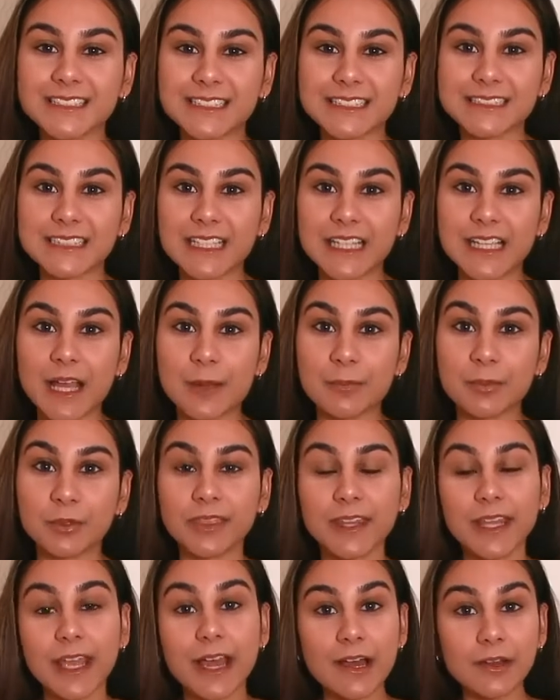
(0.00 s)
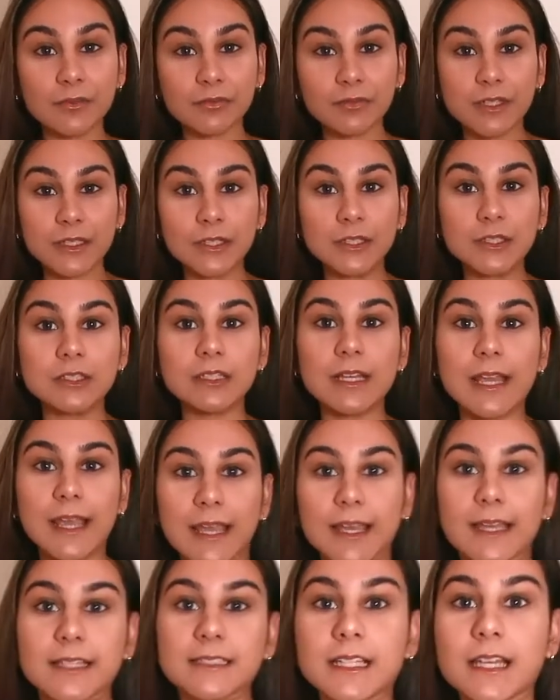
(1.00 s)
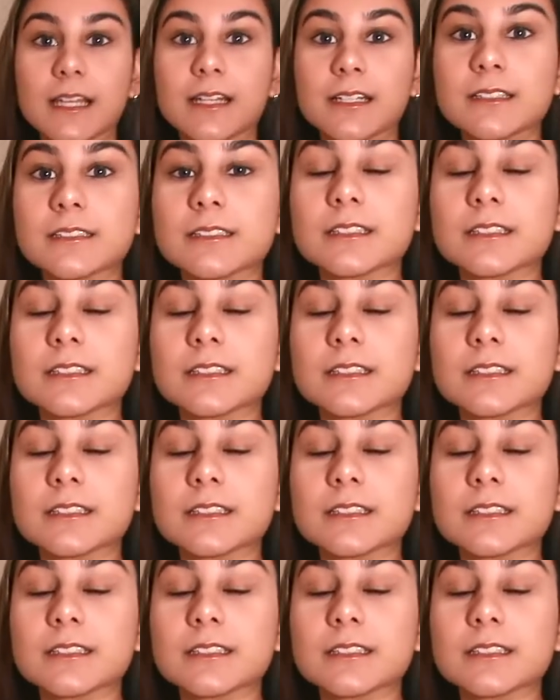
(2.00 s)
can see, I put the outfit on, and it is